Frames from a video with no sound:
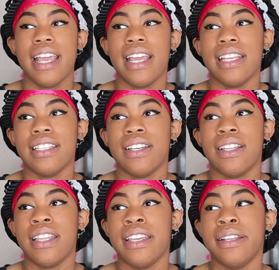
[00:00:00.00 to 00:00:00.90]
And so
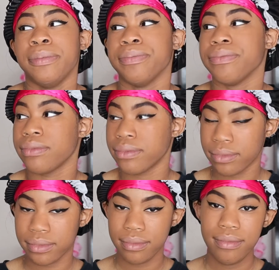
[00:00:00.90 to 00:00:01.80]
then
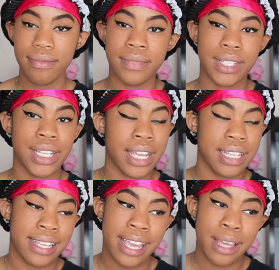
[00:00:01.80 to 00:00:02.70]

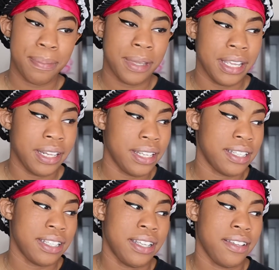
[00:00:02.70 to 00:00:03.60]
things happen and
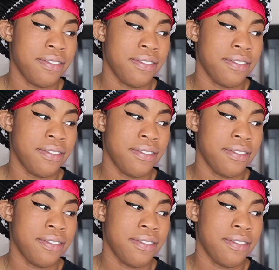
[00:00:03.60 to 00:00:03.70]
stuff.